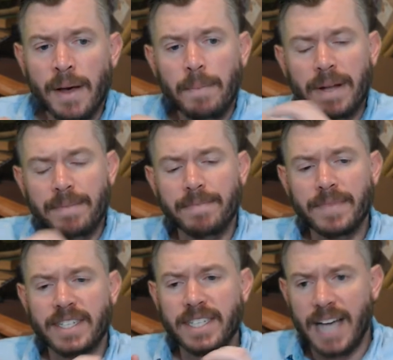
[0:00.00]
But
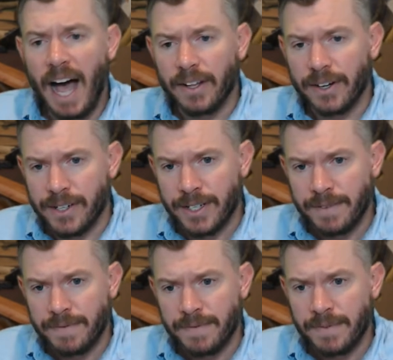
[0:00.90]

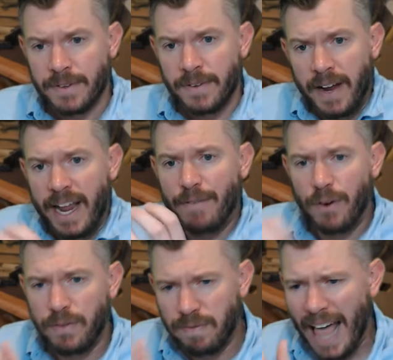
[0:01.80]
scholars, right,
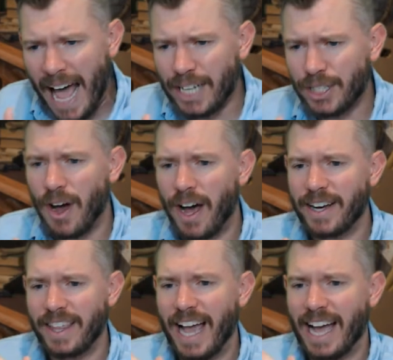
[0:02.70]
have latched on
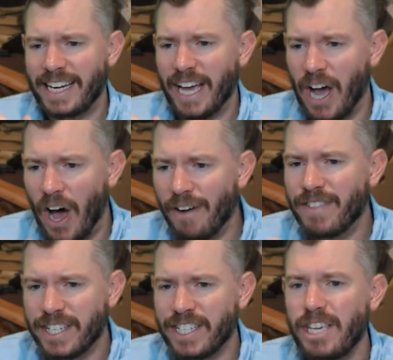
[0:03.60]
to the idea of
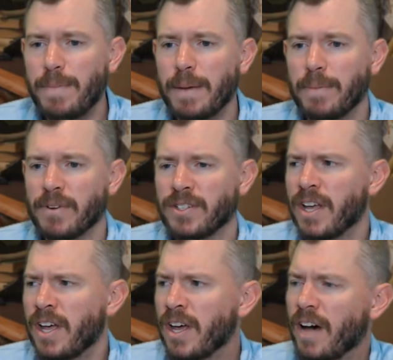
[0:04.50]
the sea peoples,
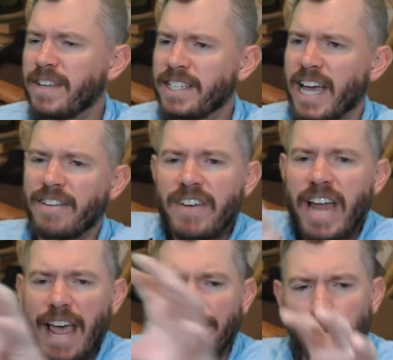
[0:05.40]
of these kind of
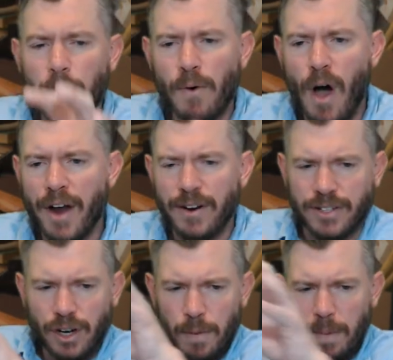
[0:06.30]
naval marauders,
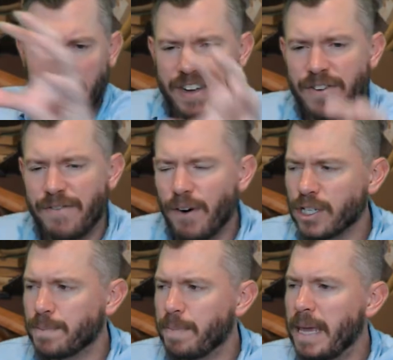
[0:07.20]
a group of
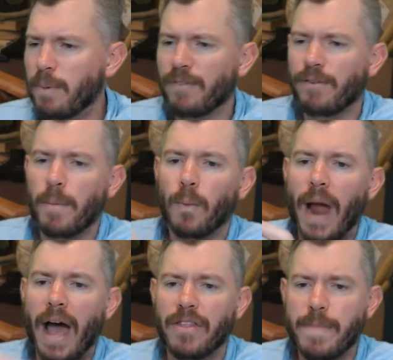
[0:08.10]
diverse people from
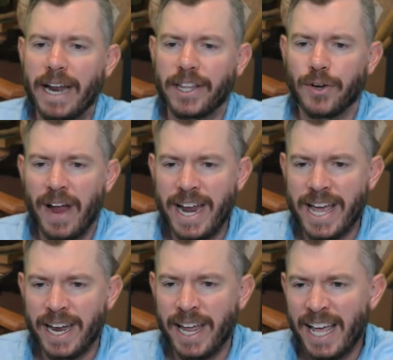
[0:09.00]
around the
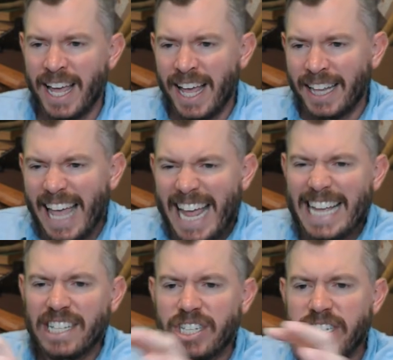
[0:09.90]
Mediterranean
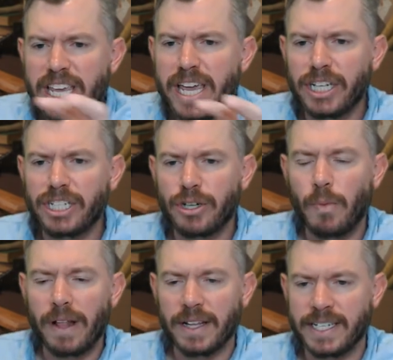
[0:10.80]
laying siege to
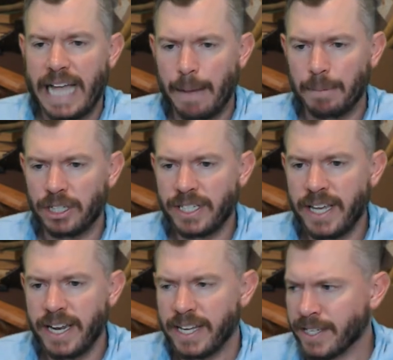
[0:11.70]
well established
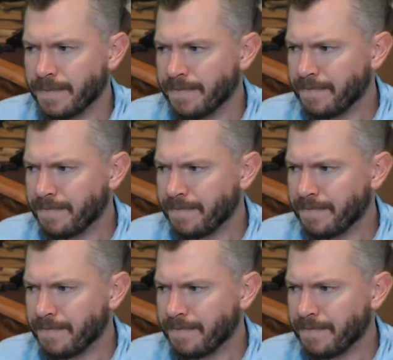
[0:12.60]
cities.